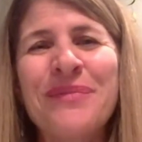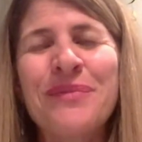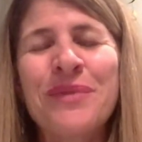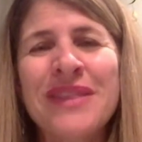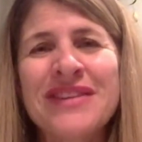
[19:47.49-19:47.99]

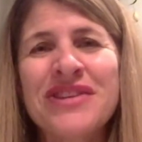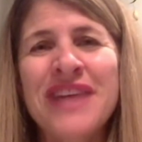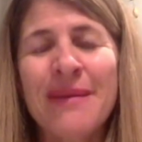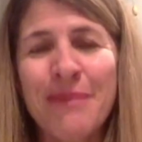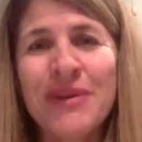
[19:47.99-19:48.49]
with the
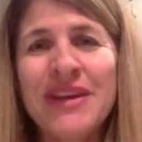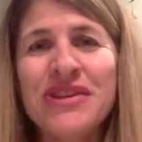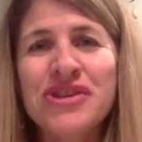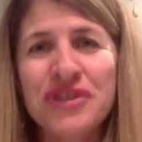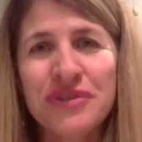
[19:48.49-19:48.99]
Cambodian
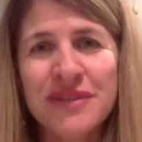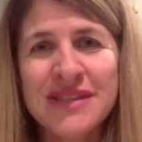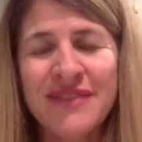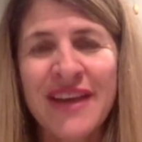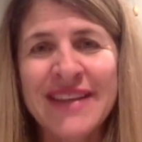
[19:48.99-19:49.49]

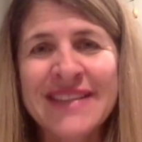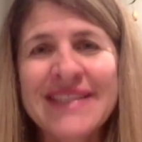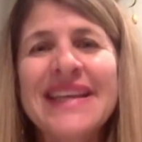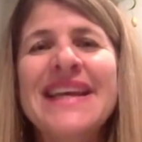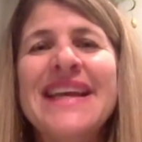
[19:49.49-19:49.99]
Children's Fund.
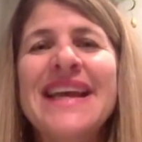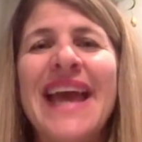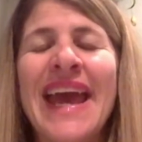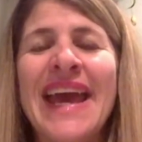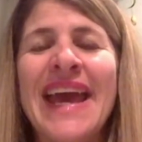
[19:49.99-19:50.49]

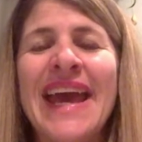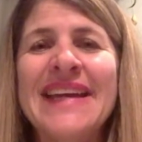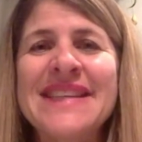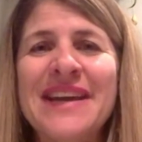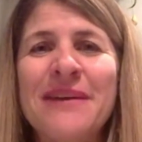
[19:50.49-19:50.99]

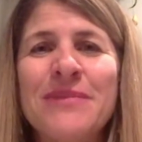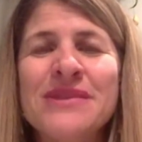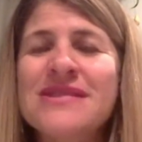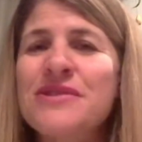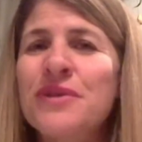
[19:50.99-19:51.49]
And
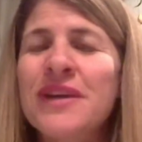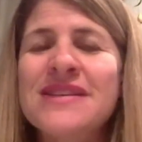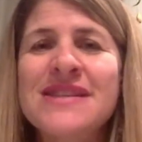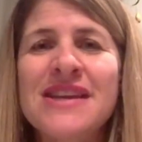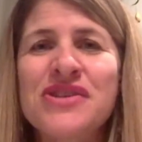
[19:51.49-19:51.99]
this is an
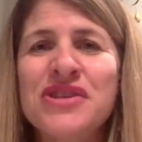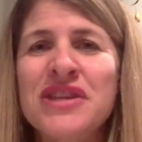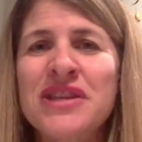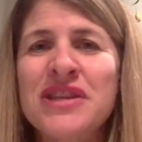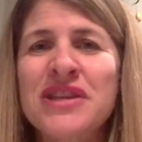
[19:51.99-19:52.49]
organization
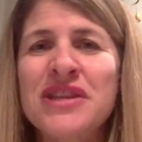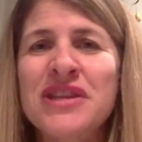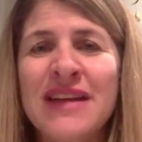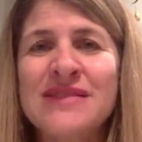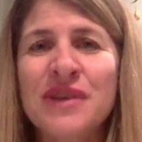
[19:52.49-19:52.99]
that
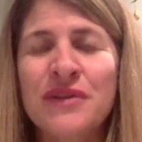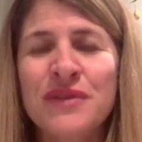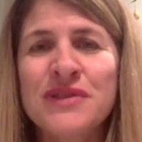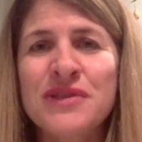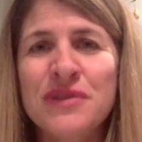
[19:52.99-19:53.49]
provides over
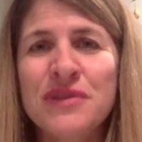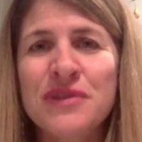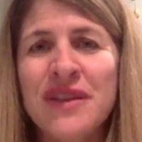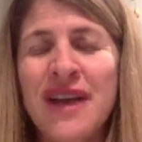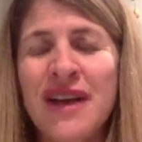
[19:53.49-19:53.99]

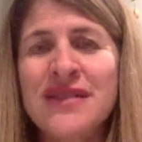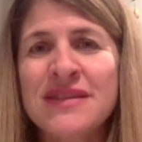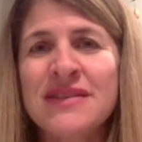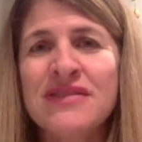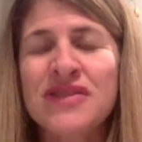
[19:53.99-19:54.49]

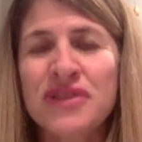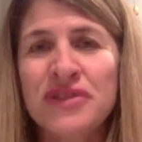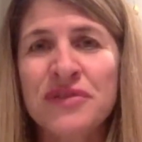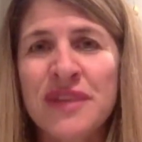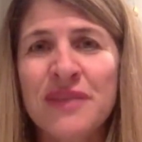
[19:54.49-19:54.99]
2,000
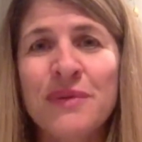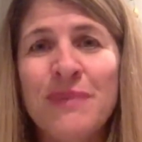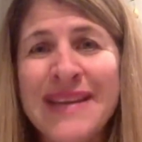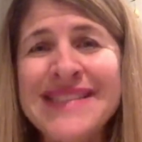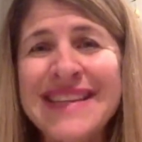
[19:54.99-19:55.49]
children that were
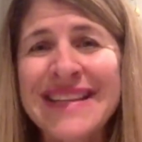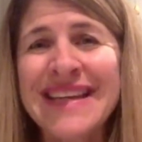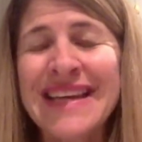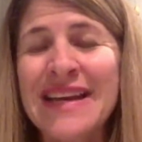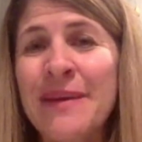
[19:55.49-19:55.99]

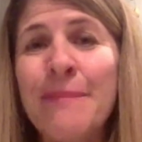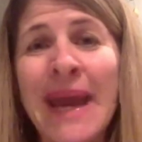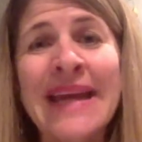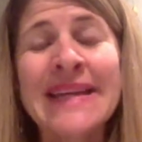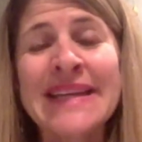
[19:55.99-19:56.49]
basically
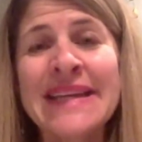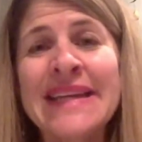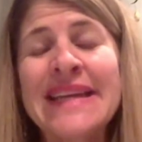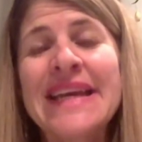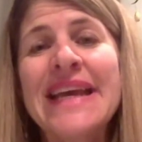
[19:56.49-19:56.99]

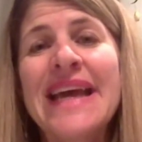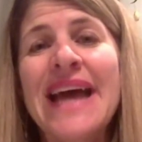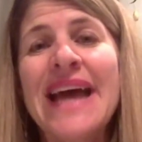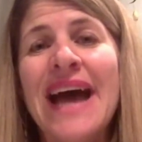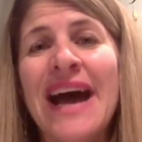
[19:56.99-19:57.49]
abandoned
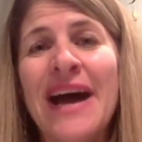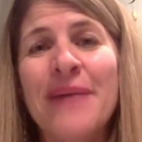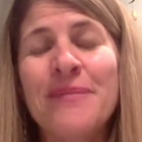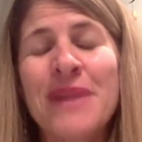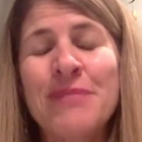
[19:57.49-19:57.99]

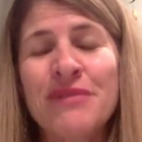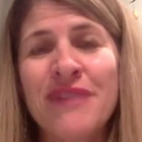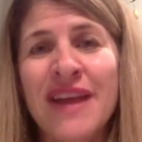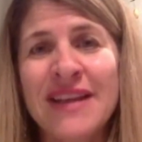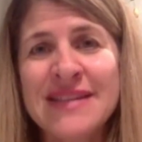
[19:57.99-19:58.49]
It
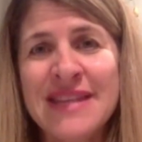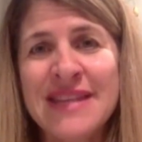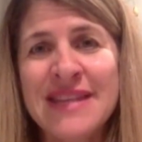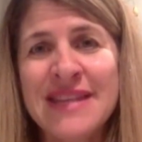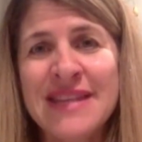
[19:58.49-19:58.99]
provides
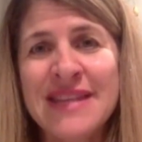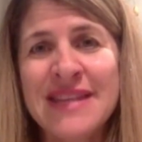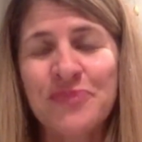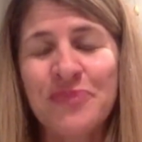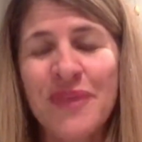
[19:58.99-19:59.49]
them
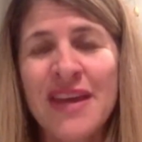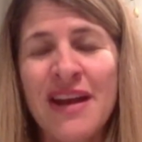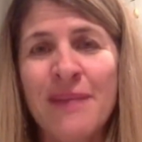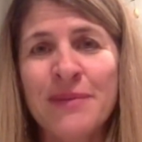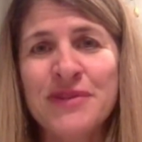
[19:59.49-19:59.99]
an
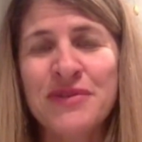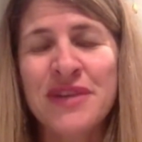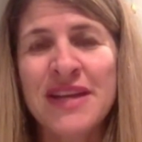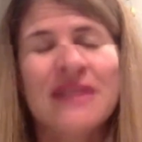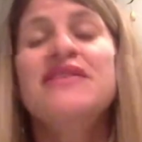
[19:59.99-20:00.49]

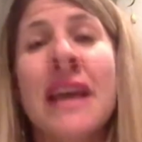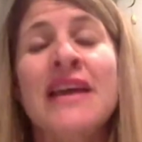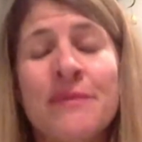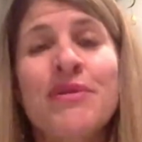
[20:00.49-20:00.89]
opportunity. It